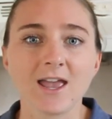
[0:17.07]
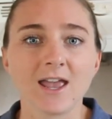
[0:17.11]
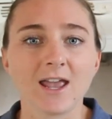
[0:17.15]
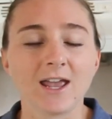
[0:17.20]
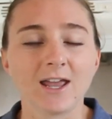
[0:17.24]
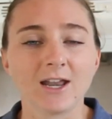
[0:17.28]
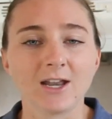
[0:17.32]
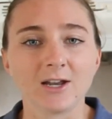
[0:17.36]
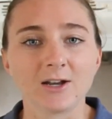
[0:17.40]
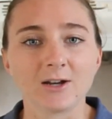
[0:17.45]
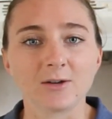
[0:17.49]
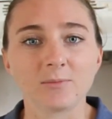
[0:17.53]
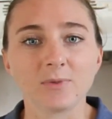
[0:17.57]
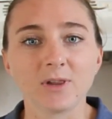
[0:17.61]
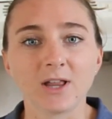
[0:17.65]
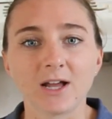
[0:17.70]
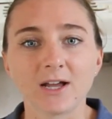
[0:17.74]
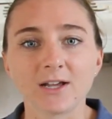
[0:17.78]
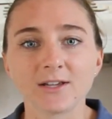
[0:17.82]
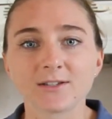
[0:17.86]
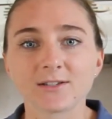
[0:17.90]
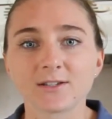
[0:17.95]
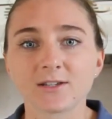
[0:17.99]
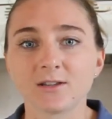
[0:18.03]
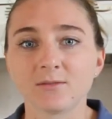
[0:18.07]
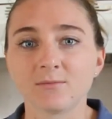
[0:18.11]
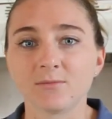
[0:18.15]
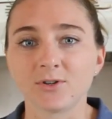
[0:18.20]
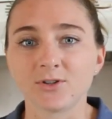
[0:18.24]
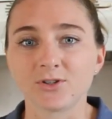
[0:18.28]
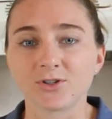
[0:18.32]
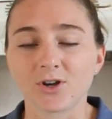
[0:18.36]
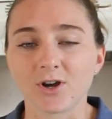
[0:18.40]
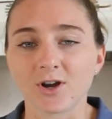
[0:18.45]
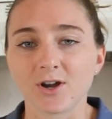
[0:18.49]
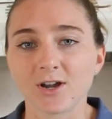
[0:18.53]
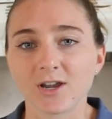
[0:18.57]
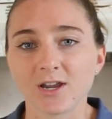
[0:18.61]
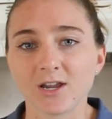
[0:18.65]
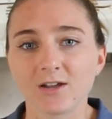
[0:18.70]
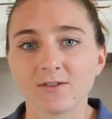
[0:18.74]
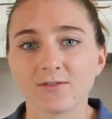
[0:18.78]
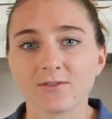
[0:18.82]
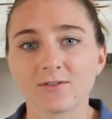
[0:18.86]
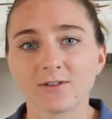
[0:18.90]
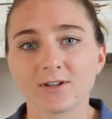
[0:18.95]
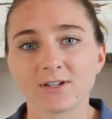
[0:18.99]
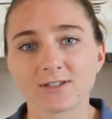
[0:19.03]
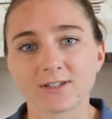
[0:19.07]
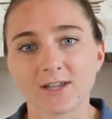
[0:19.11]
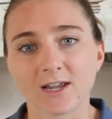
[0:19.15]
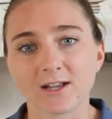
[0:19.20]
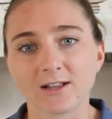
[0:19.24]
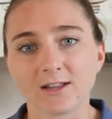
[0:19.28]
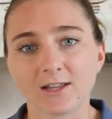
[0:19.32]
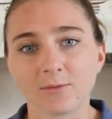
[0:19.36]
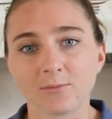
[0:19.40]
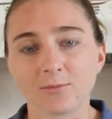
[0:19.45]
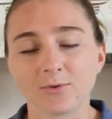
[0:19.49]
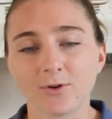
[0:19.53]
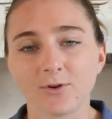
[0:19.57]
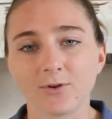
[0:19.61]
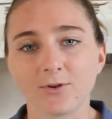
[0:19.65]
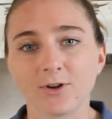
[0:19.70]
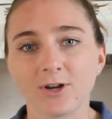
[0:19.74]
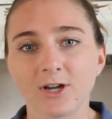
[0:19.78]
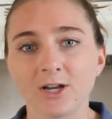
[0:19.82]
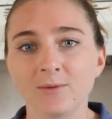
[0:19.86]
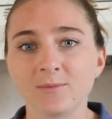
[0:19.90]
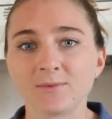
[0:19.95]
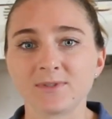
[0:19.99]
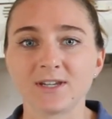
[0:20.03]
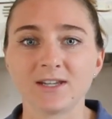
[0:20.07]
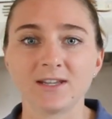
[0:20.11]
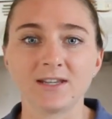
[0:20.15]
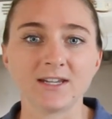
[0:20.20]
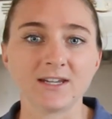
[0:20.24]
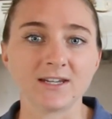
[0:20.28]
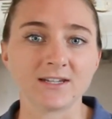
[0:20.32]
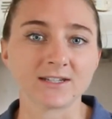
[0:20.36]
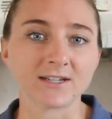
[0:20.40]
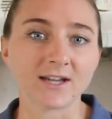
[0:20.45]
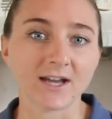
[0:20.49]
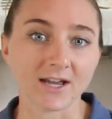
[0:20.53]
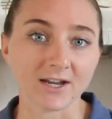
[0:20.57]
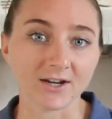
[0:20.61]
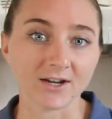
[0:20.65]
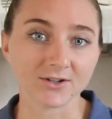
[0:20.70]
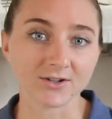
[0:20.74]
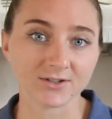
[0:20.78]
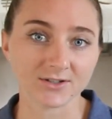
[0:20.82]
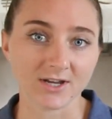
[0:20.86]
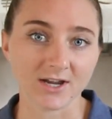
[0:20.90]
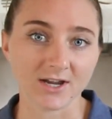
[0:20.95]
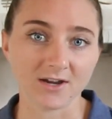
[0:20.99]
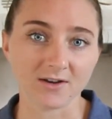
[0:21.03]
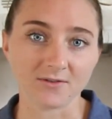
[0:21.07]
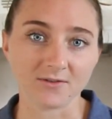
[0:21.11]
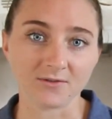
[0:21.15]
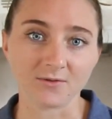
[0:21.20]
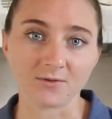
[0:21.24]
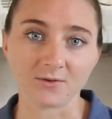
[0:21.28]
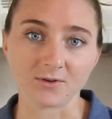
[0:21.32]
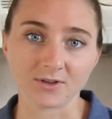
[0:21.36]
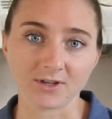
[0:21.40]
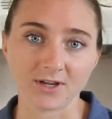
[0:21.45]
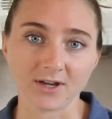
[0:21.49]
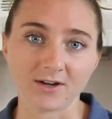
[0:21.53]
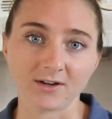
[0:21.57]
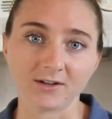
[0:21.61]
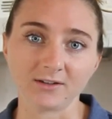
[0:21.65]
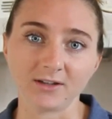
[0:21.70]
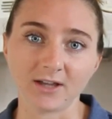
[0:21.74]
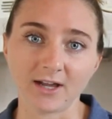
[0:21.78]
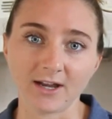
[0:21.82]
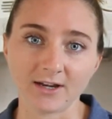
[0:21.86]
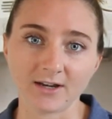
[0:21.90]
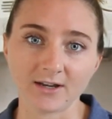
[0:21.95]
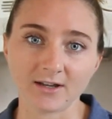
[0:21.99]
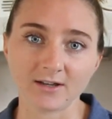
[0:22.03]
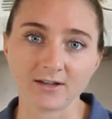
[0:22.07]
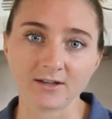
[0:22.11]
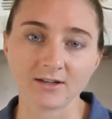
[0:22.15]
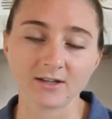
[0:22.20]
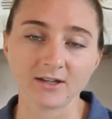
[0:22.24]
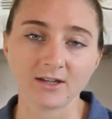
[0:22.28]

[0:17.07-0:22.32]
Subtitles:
and it applies to the majority of the recycling programs in the entire state of North Carolina.